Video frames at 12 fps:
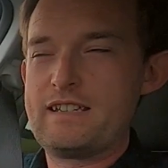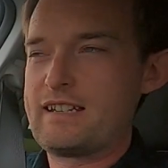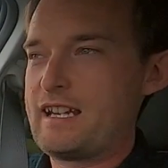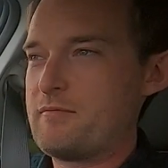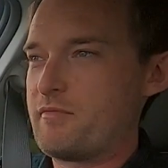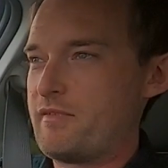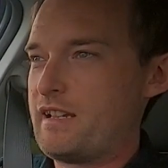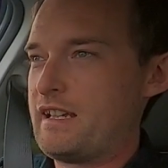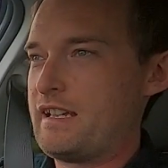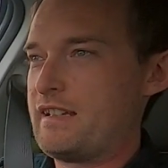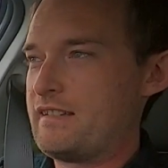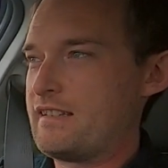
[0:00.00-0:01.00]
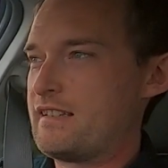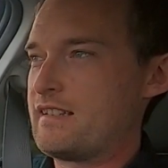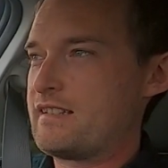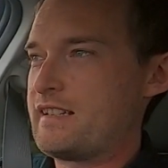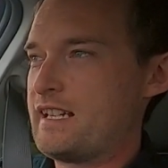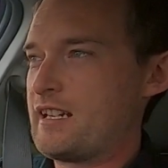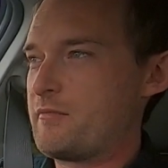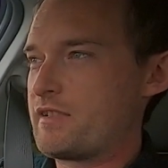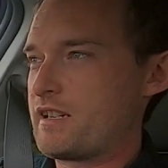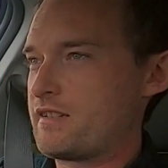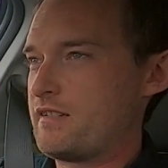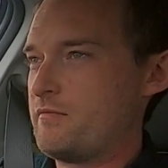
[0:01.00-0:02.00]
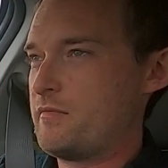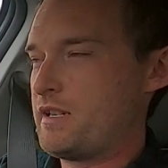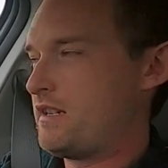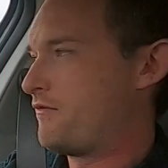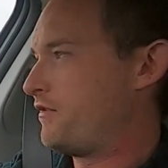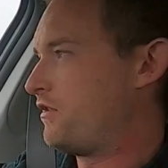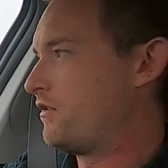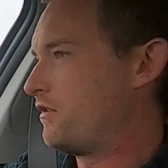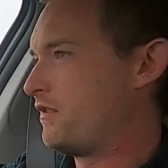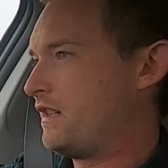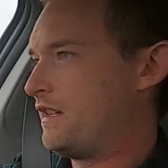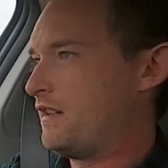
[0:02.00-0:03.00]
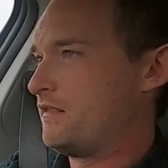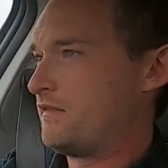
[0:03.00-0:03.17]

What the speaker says: type seating position, maybe if you're